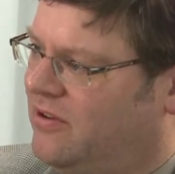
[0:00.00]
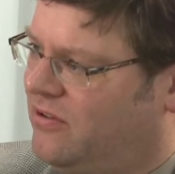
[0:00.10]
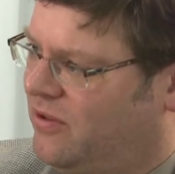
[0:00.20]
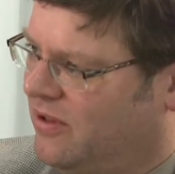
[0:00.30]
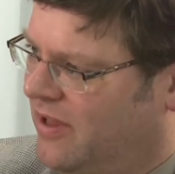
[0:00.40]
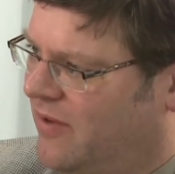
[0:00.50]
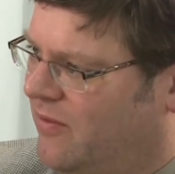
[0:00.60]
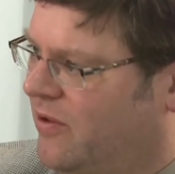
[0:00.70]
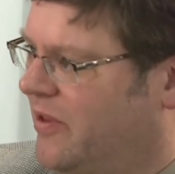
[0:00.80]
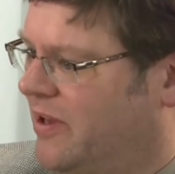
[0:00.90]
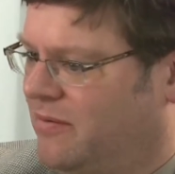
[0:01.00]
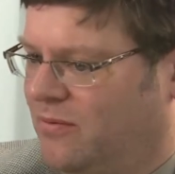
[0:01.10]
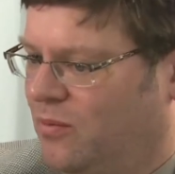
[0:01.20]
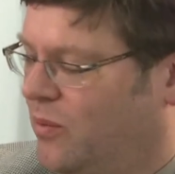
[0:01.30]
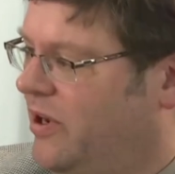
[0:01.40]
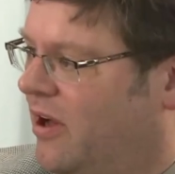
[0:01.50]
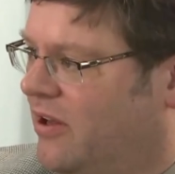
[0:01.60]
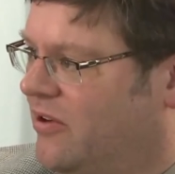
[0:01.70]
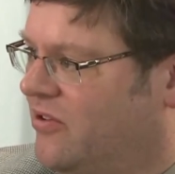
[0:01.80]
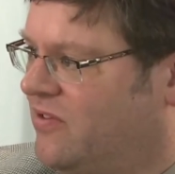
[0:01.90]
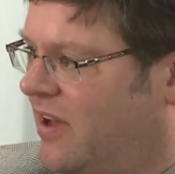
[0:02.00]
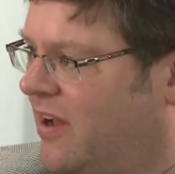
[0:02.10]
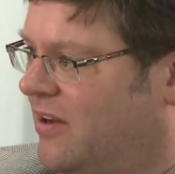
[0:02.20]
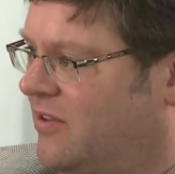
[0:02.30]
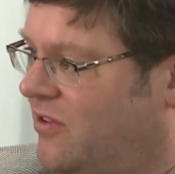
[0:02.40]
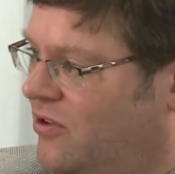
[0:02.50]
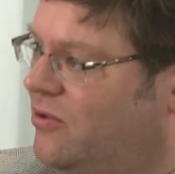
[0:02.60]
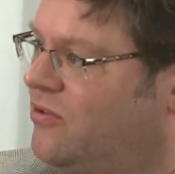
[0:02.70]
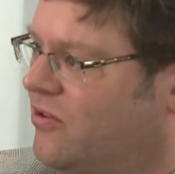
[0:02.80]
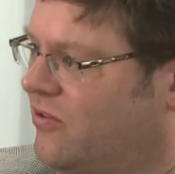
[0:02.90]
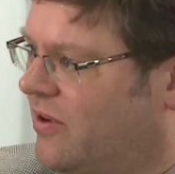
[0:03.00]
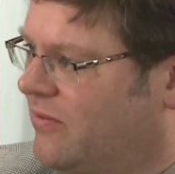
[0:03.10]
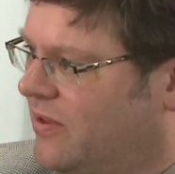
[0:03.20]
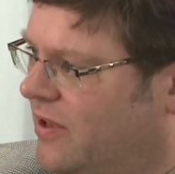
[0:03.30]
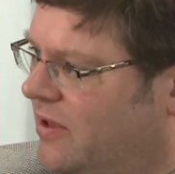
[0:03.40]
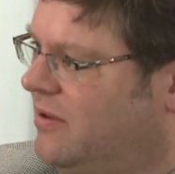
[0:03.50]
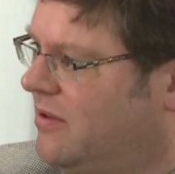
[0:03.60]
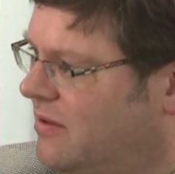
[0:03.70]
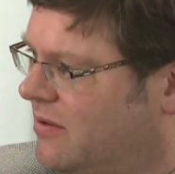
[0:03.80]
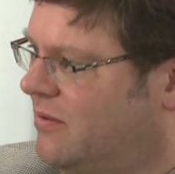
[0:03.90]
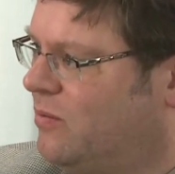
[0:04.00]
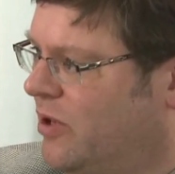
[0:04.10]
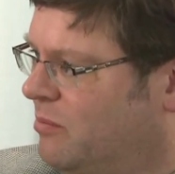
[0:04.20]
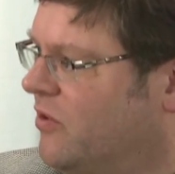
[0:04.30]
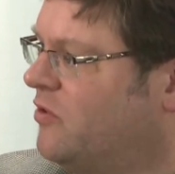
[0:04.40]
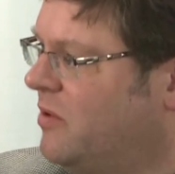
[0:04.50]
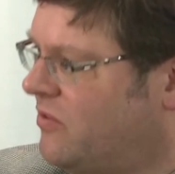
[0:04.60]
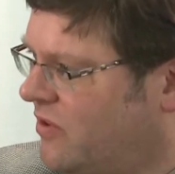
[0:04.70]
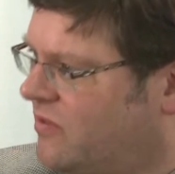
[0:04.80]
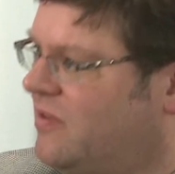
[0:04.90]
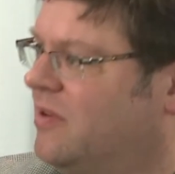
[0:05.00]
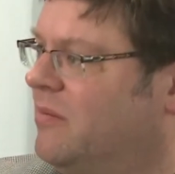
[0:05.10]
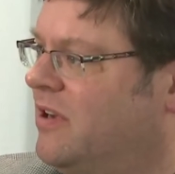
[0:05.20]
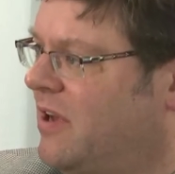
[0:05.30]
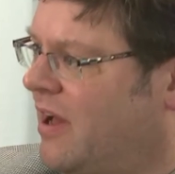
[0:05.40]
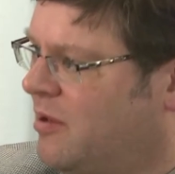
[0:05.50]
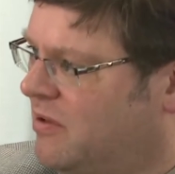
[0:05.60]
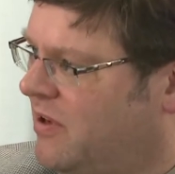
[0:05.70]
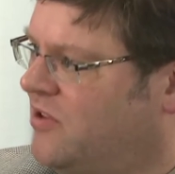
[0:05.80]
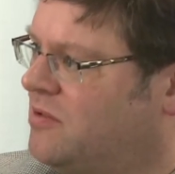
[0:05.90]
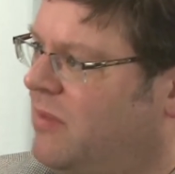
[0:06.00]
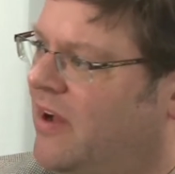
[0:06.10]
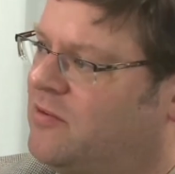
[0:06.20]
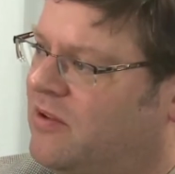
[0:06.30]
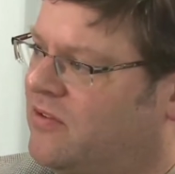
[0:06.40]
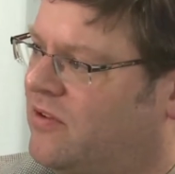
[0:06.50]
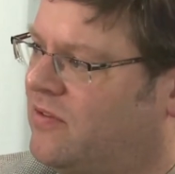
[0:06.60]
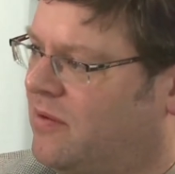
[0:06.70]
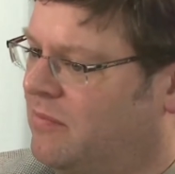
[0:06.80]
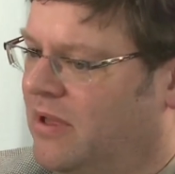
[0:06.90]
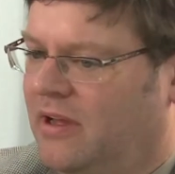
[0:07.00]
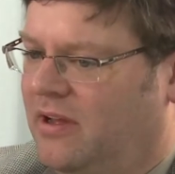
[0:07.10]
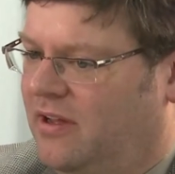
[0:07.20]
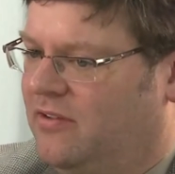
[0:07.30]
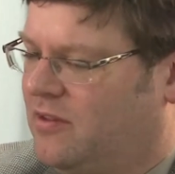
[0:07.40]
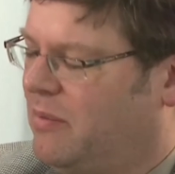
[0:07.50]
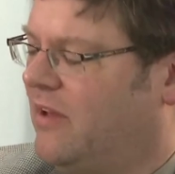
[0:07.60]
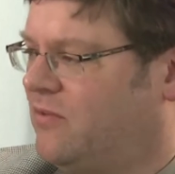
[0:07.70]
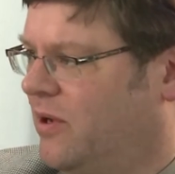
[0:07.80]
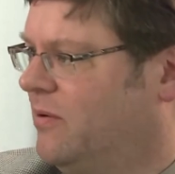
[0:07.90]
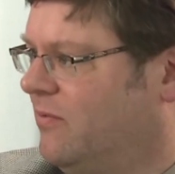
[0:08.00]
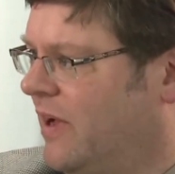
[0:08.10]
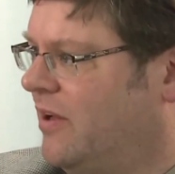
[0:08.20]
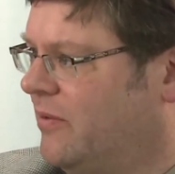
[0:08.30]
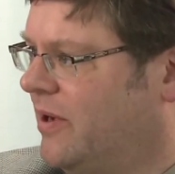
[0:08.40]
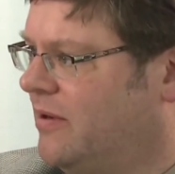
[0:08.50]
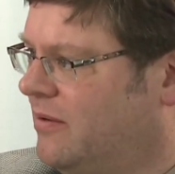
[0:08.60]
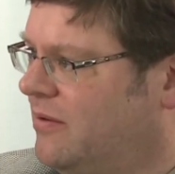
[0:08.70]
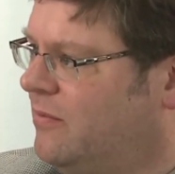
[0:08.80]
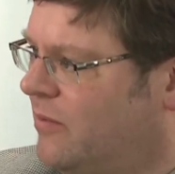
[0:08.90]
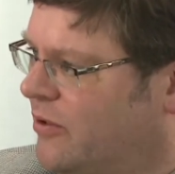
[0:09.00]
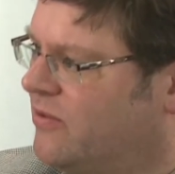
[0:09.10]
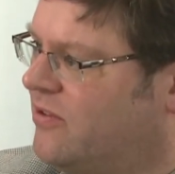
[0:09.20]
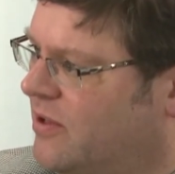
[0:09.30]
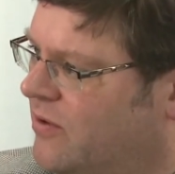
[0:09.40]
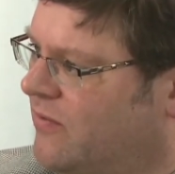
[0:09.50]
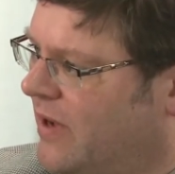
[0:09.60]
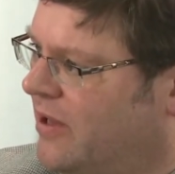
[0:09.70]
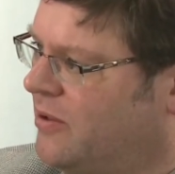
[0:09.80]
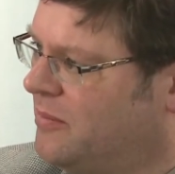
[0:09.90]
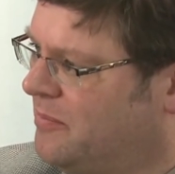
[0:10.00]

to the level that we all understand as users of the reimbursement system and documentation management system is the best way to evaluate whether it's delivering value.